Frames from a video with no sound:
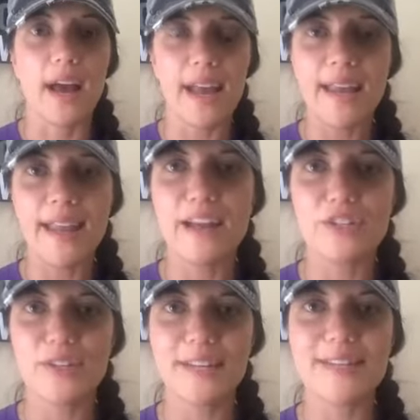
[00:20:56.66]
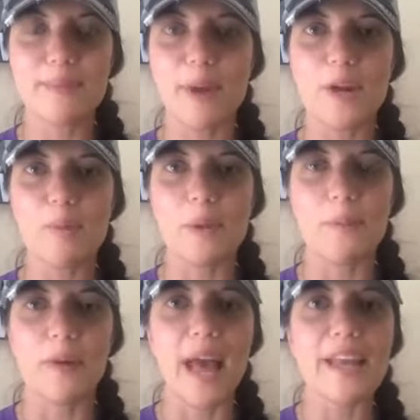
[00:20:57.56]
I can actually inspire
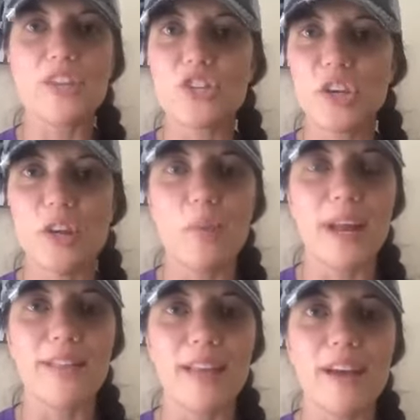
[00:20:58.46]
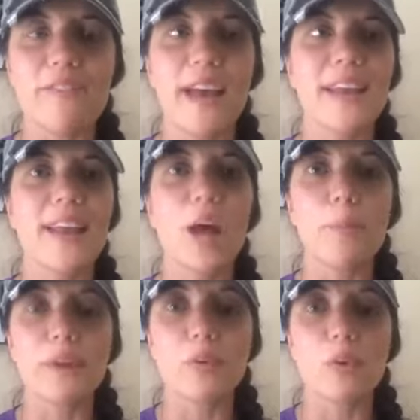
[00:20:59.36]
people. I can share what I love. I can
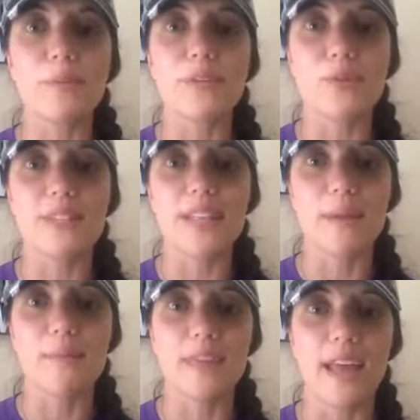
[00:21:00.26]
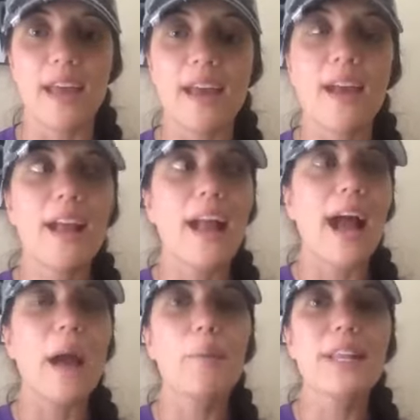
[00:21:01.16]
help other women do the same thing.
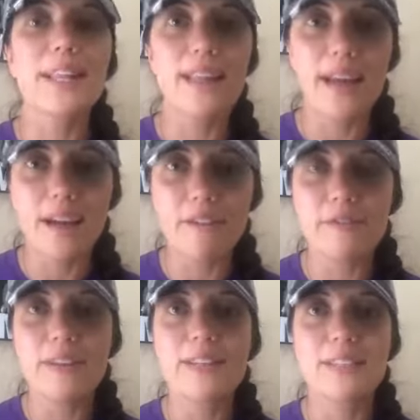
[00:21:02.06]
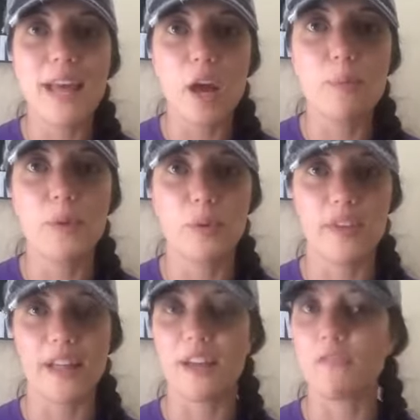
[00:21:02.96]
I would love to help you
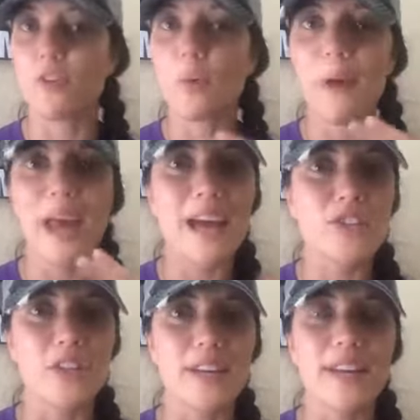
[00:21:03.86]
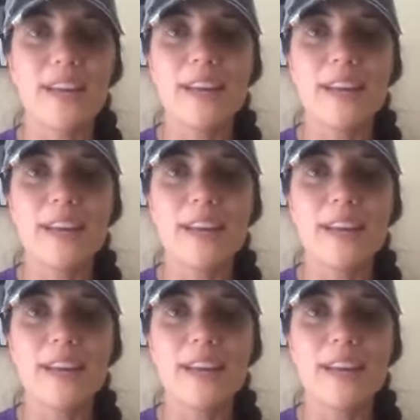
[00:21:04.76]
with that. Like if your passion